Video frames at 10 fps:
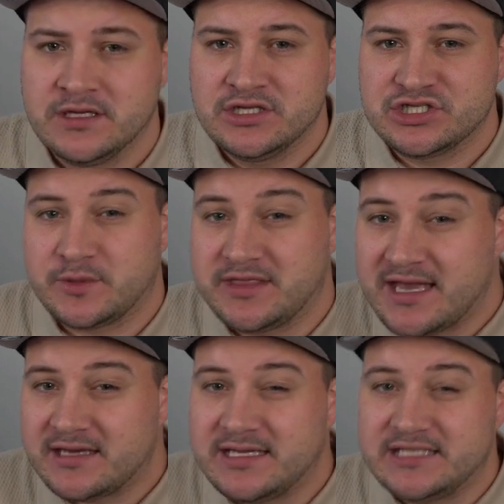So we
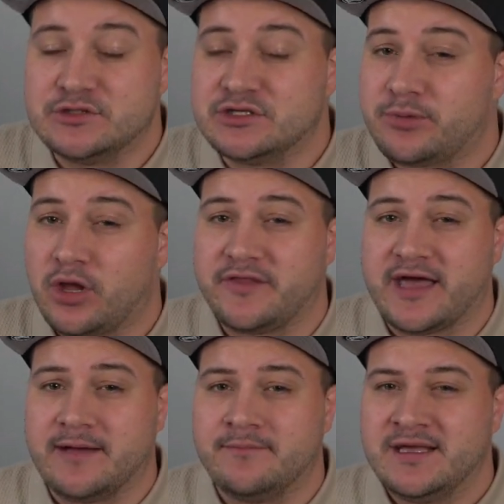then need to deploy
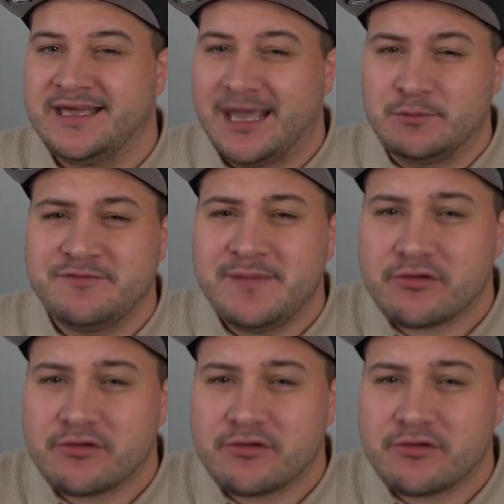that. And we've made